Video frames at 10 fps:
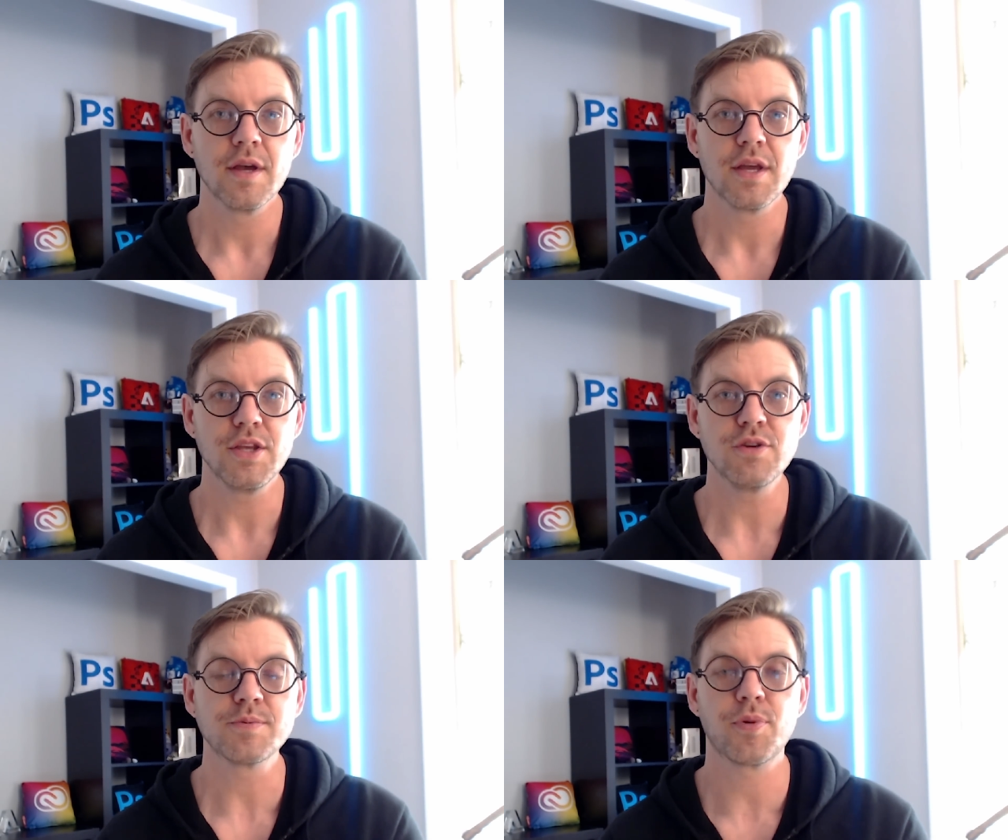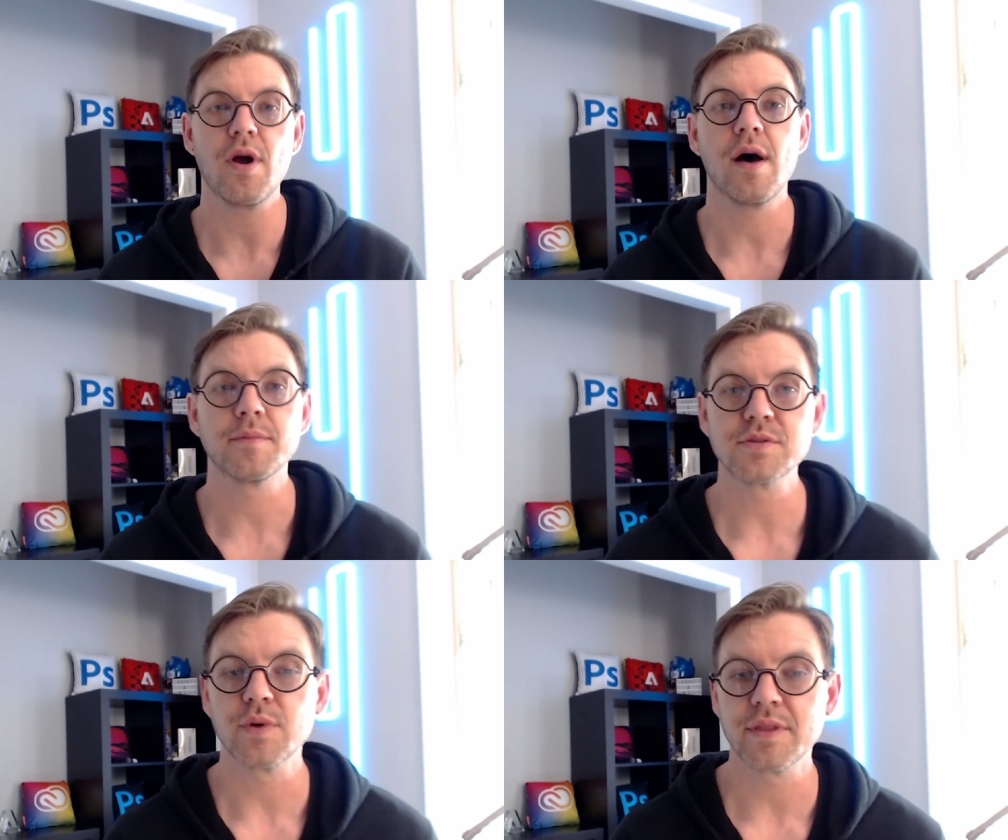use
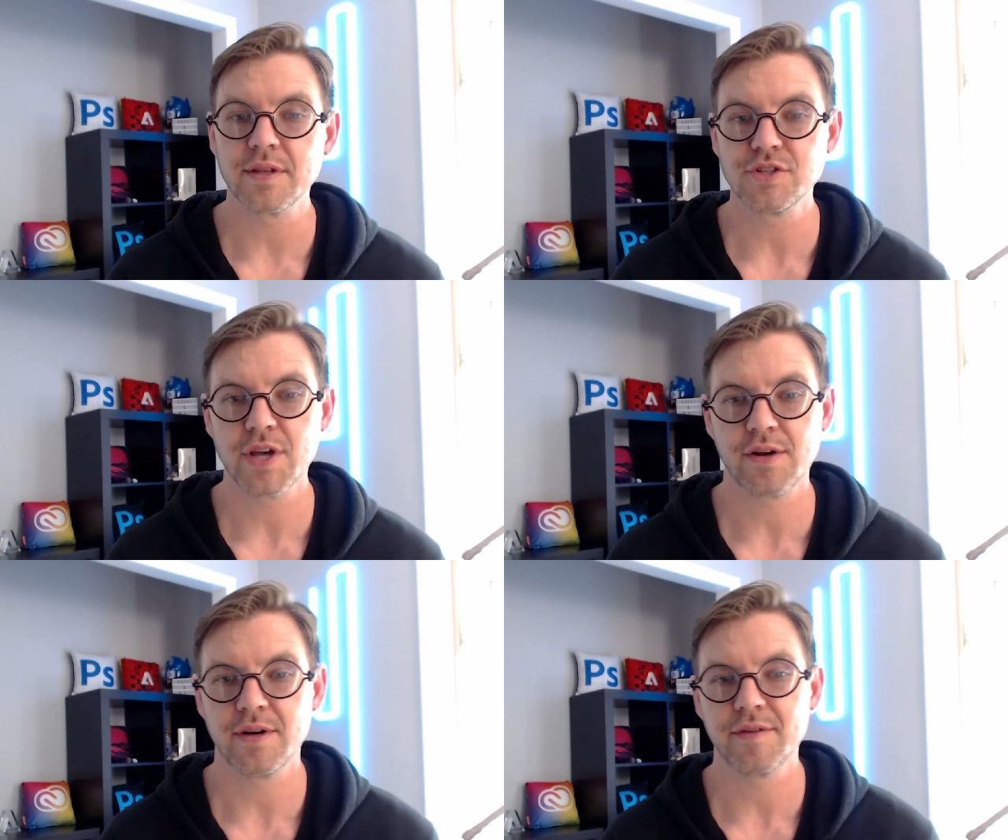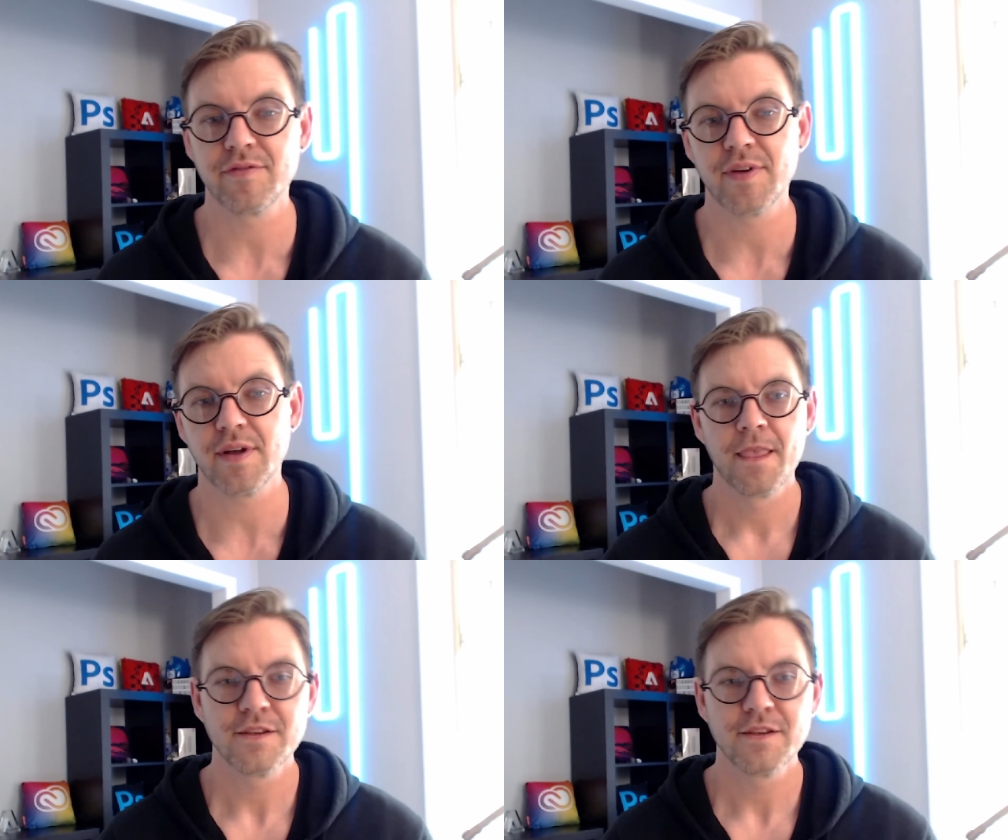prompts within Generative Fill.